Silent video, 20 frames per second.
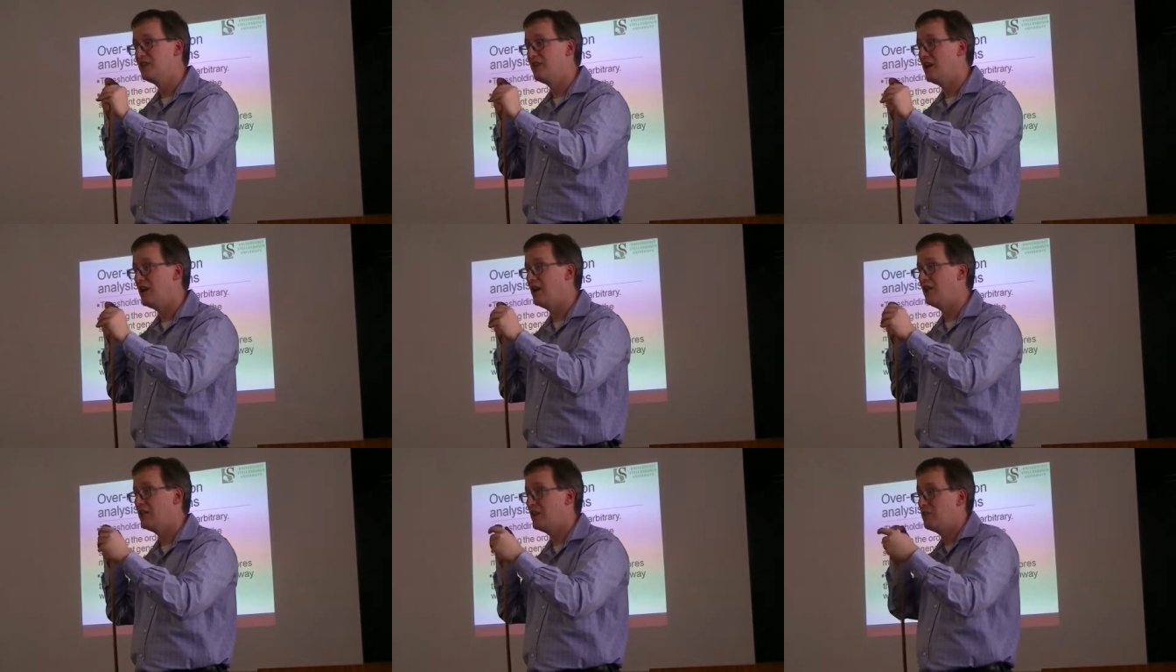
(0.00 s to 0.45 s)

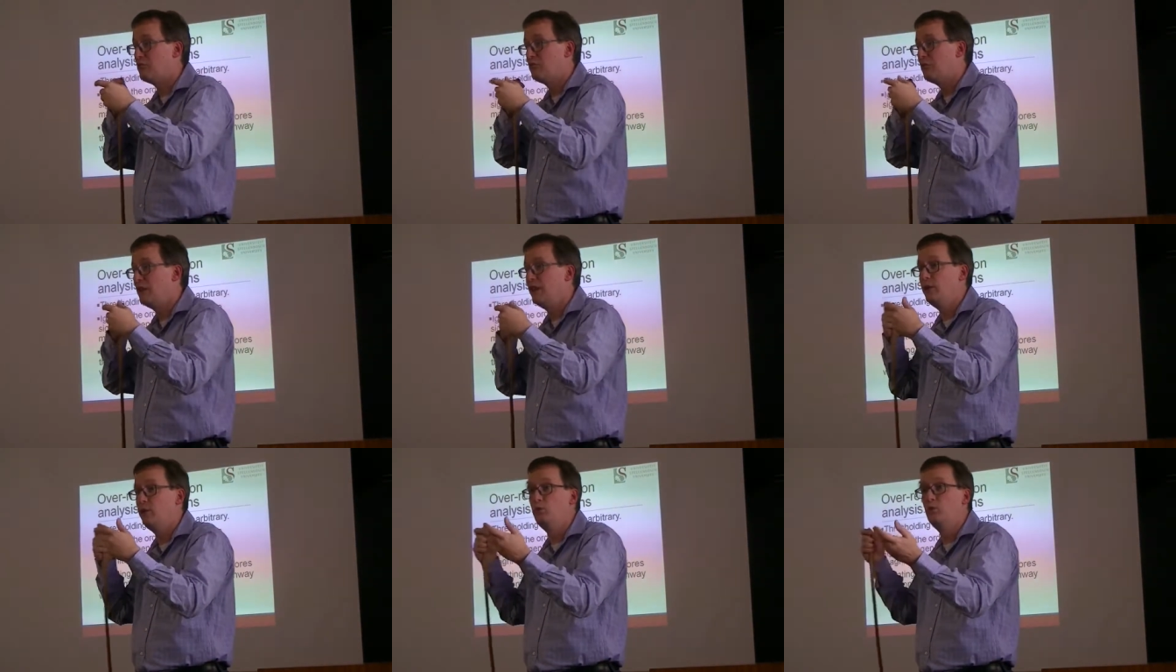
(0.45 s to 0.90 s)
that
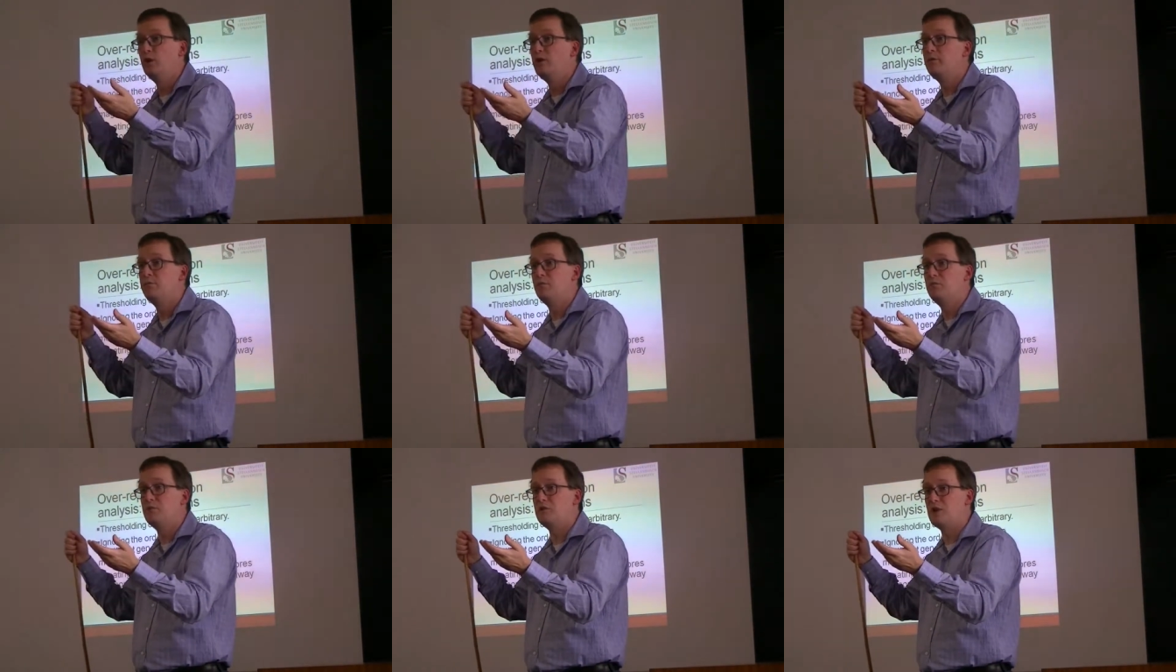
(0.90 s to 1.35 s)
really
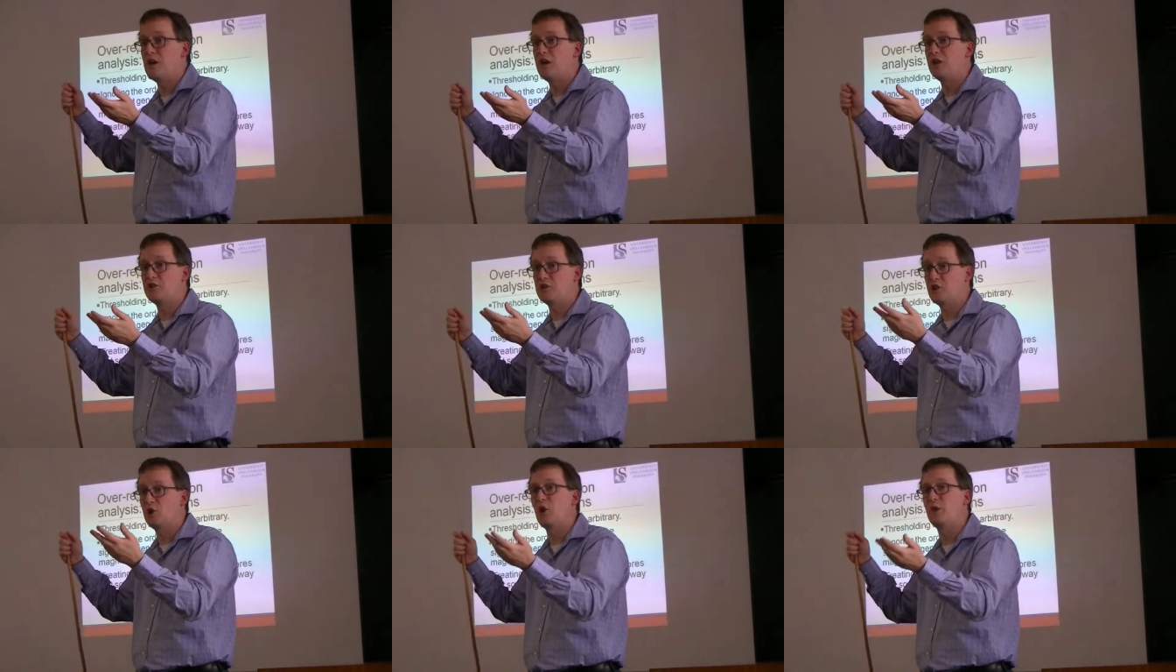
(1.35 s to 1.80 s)
would
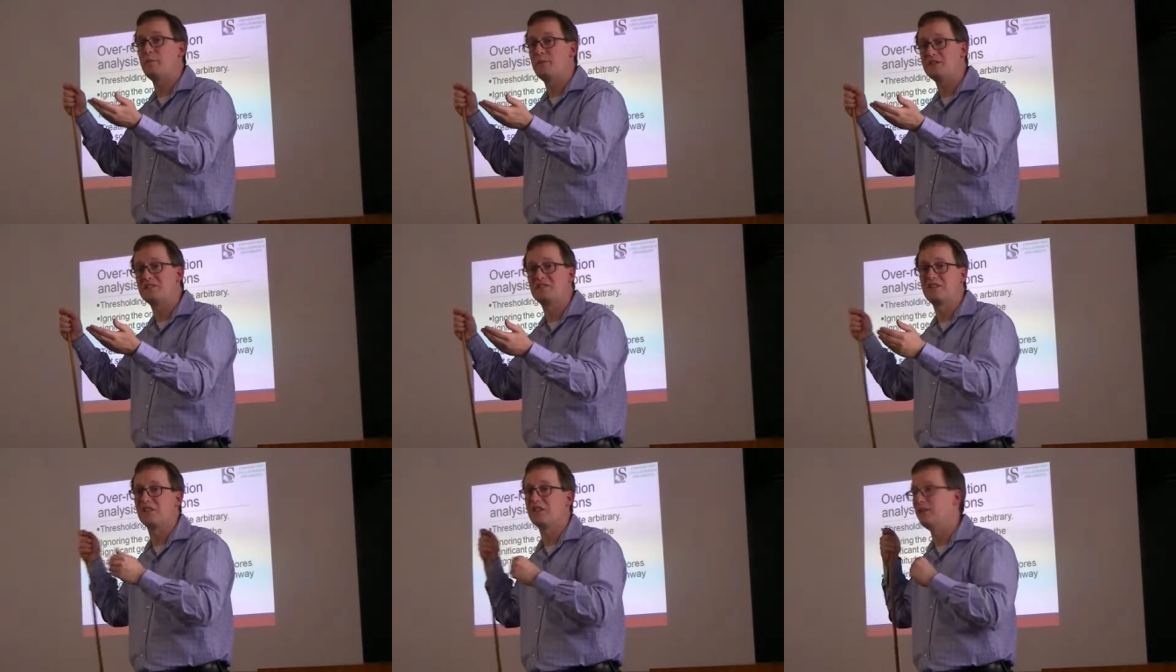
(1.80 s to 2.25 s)
show up
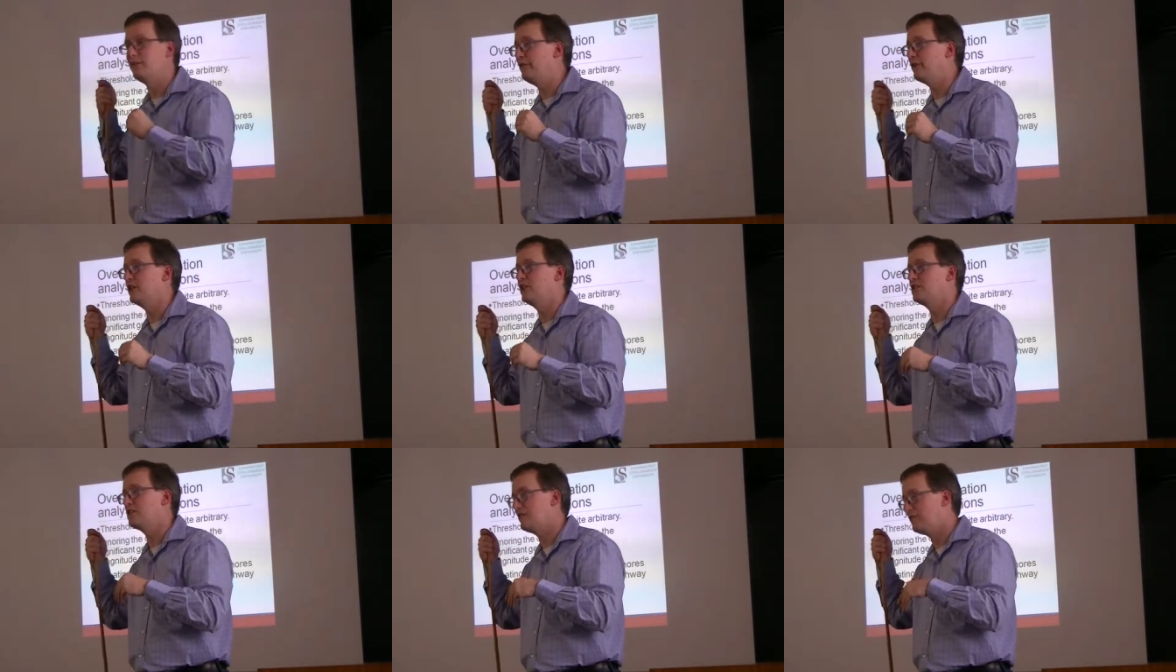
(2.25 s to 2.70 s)
as
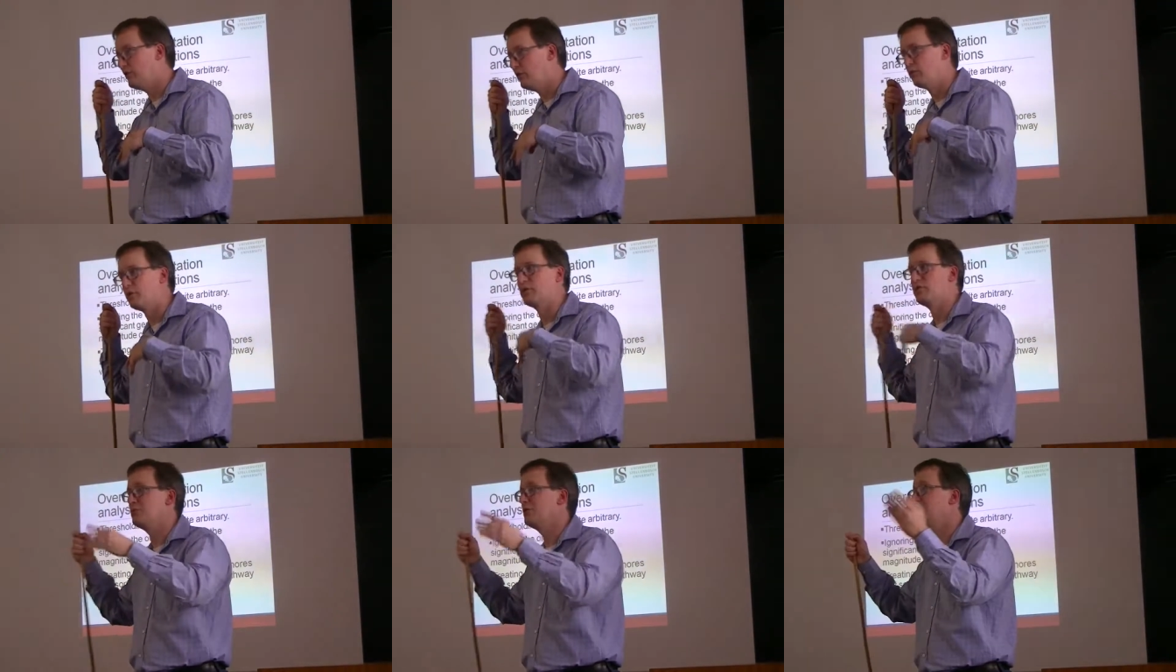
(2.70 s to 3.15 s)
significant if you
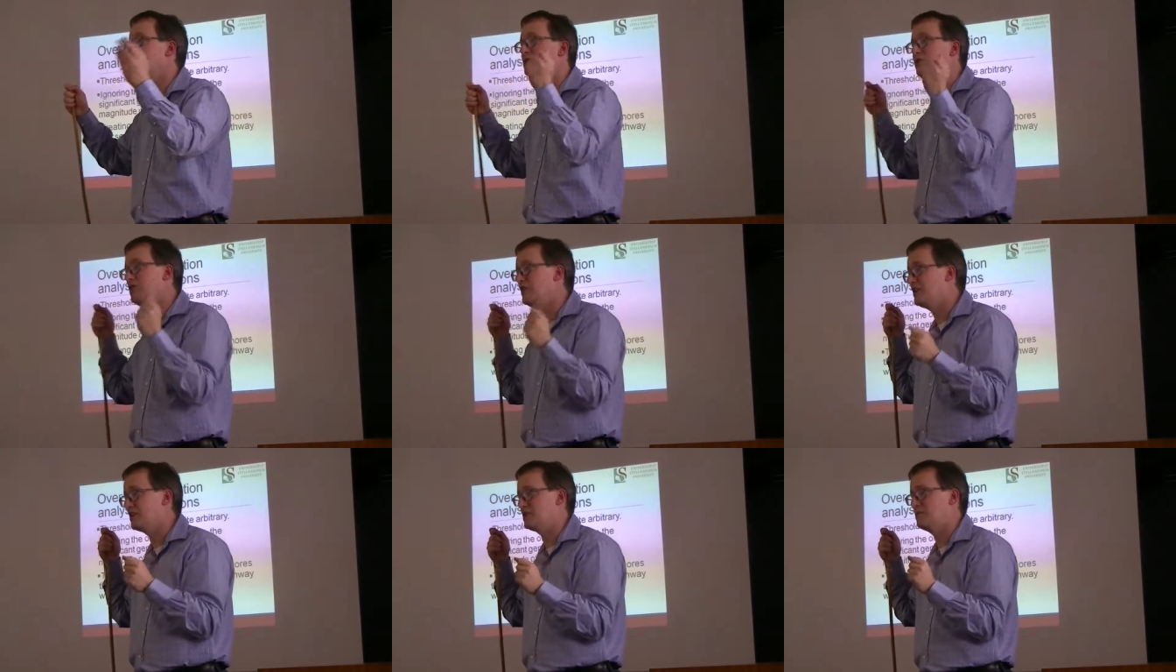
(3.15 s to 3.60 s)
were to redo
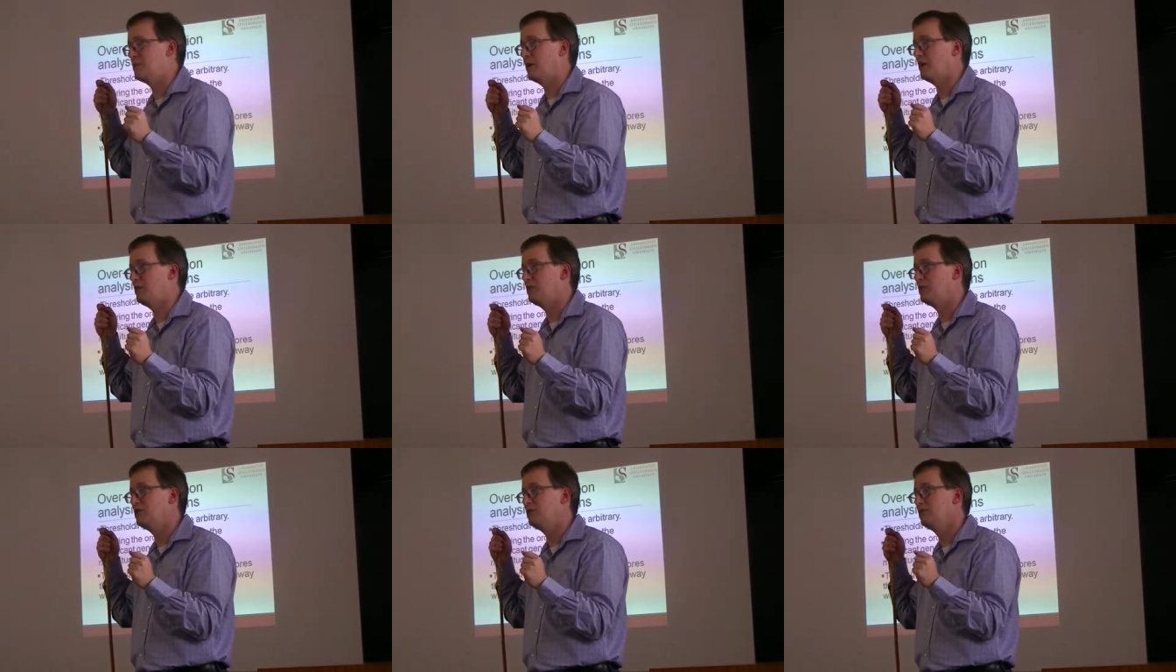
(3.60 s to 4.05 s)
the
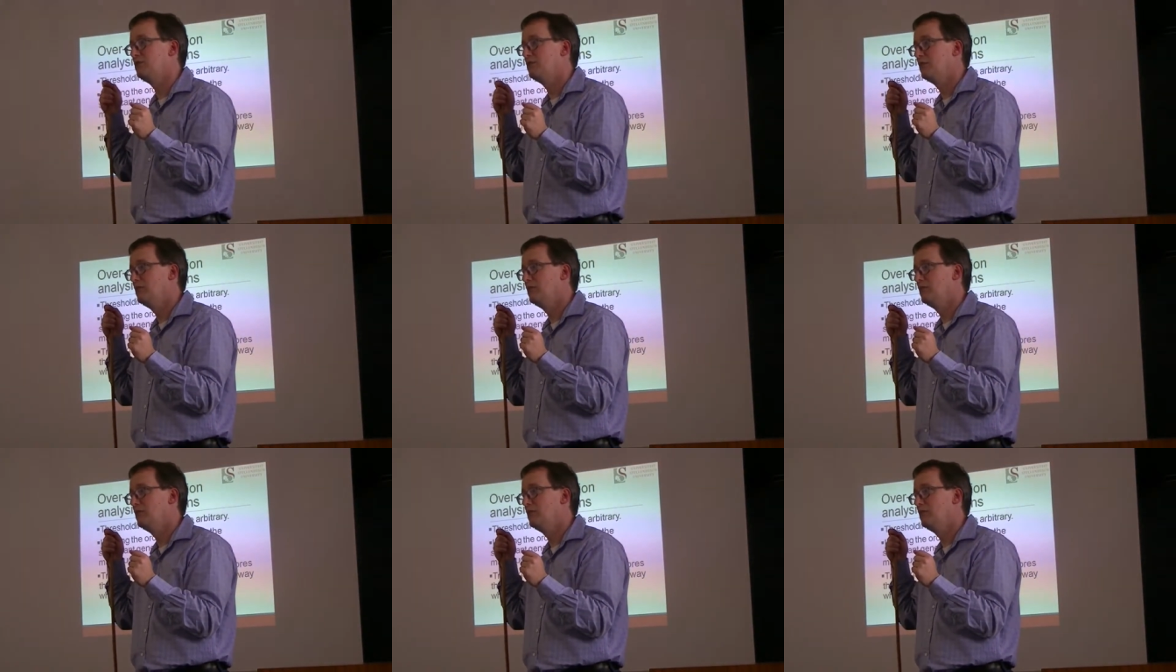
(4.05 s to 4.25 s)
experiment.